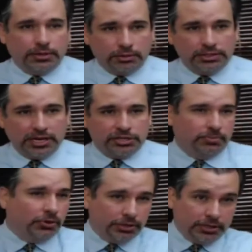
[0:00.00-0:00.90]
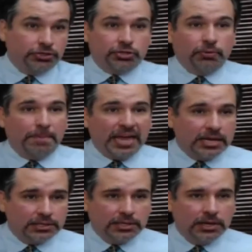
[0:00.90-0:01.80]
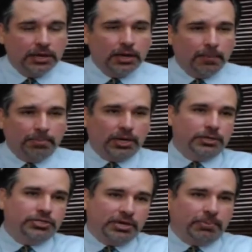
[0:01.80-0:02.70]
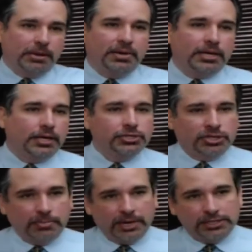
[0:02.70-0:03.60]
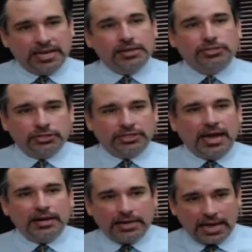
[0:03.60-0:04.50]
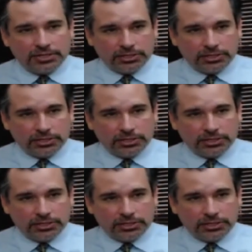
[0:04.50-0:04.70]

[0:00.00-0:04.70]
their testimony, then so be it. But simply because somebody takes the stand and